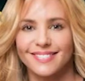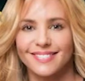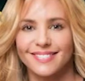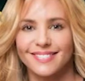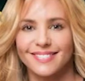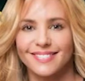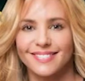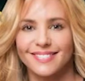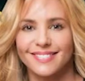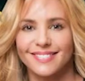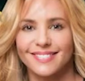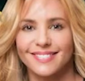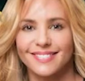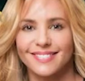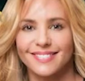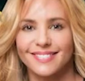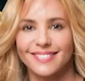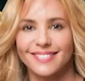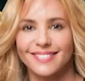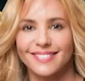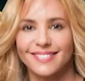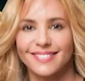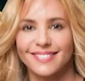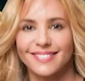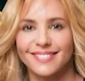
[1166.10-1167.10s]

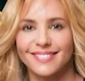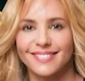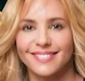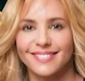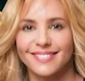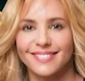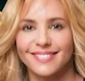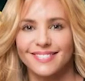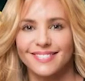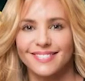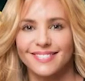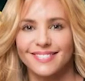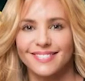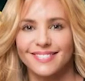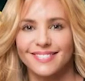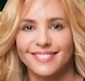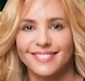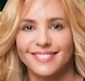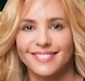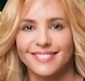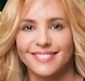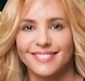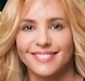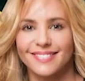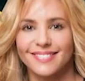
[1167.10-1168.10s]

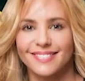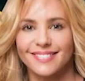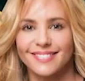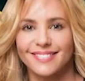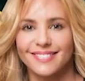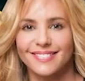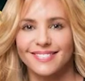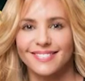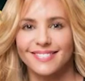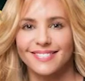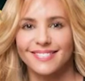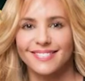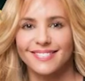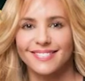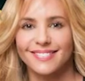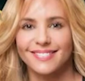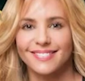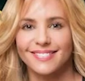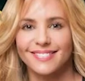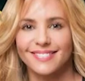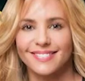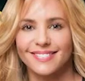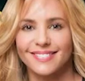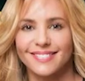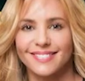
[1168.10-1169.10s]

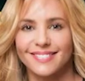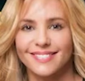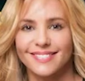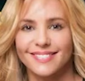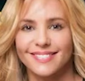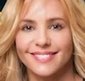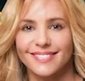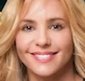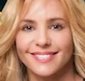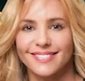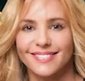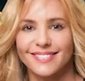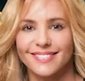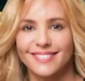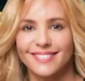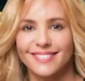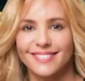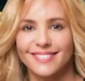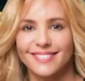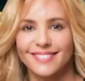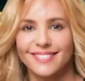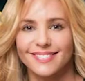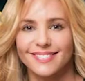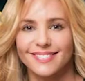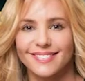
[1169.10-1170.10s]

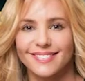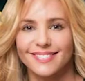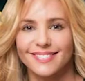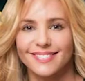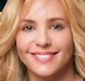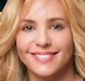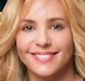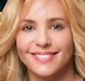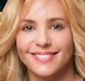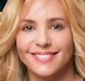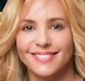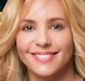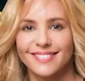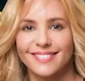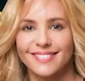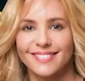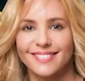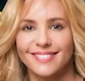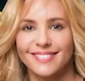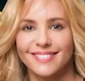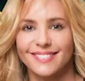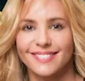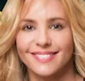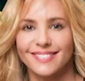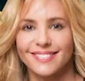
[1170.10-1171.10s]

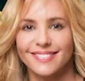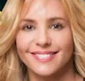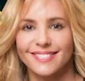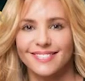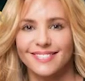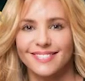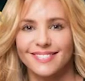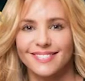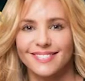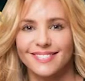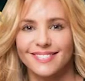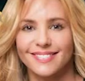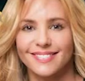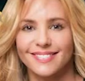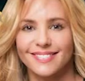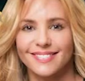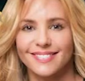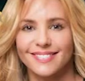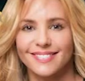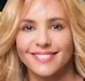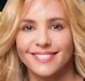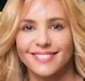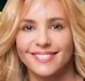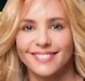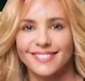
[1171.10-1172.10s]

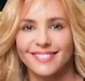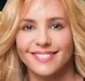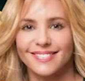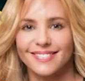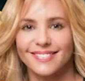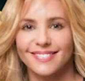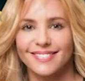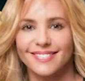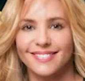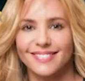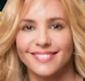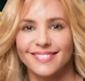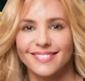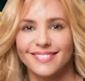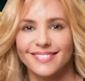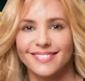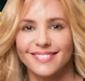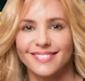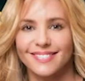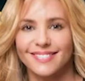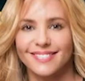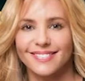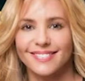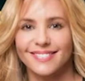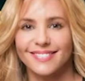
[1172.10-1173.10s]

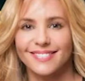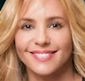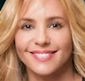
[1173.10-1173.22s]
[no speech]